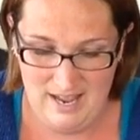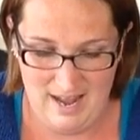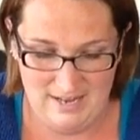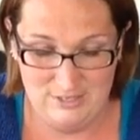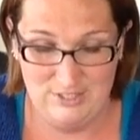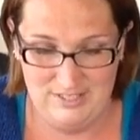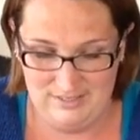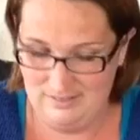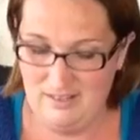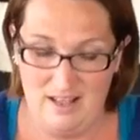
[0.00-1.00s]
And
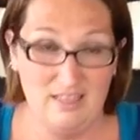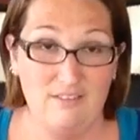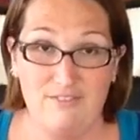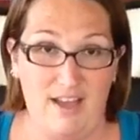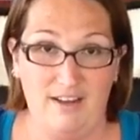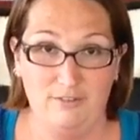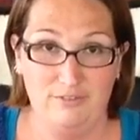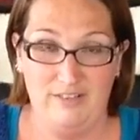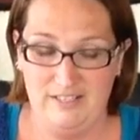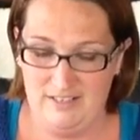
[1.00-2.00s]
I love that
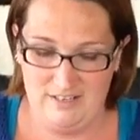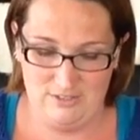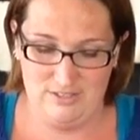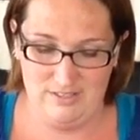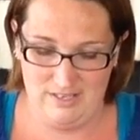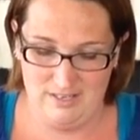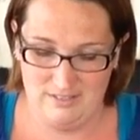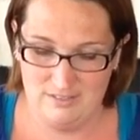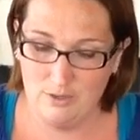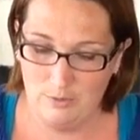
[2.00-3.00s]
outfit. I just think
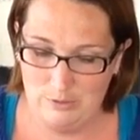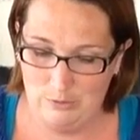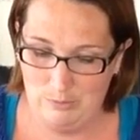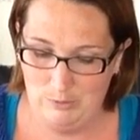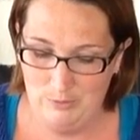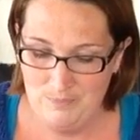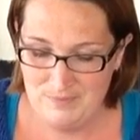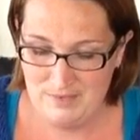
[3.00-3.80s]
it's so adorable.